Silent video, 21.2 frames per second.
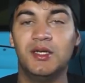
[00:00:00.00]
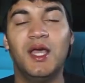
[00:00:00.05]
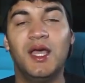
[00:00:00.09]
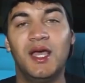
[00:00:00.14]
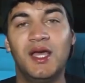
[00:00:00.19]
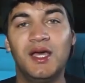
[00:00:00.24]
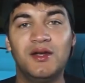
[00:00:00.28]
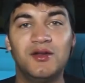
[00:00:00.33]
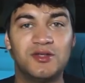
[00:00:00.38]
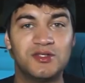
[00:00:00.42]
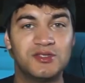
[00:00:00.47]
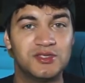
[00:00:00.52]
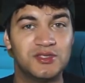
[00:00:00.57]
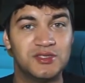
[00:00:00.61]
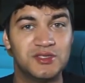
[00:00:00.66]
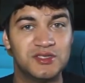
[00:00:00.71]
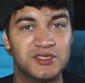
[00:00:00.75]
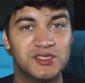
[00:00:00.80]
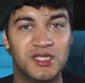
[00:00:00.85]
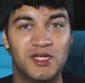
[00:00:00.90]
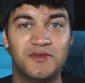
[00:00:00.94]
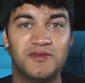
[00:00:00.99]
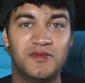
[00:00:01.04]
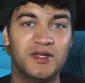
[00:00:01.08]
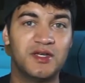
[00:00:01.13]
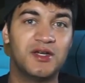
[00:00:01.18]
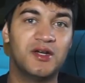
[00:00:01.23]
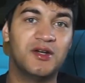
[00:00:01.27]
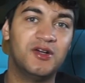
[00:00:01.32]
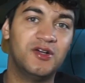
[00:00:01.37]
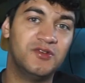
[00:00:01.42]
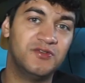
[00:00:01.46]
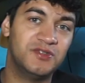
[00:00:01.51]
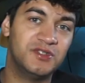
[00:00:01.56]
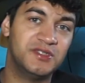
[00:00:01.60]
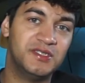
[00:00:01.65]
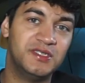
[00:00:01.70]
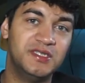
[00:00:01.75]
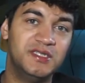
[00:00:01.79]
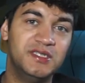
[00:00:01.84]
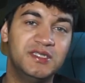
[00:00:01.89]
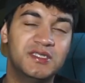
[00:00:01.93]
And also the stuff I got
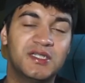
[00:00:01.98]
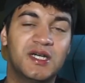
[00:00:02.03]
overseas,